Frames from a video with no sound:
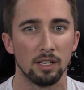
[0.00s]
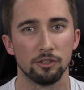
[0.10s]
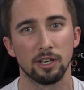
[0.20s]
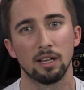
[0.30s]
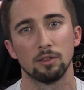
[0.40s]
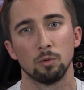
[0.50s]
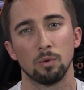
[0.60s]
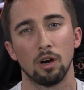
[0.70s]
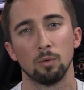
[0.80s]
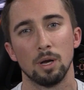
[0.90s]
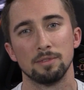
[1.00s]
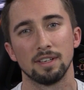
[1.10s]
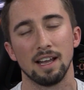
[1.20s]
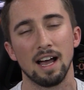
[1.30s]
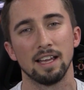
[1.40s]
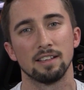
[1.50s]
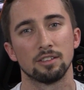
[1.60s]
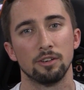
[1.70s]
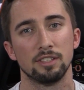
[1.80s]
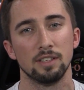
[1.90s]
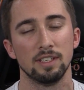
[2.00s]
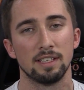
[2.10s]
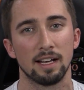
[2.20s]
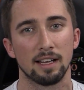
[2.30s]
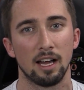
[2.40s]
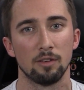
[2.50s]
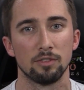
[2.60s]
And check out our website, isrtv.com,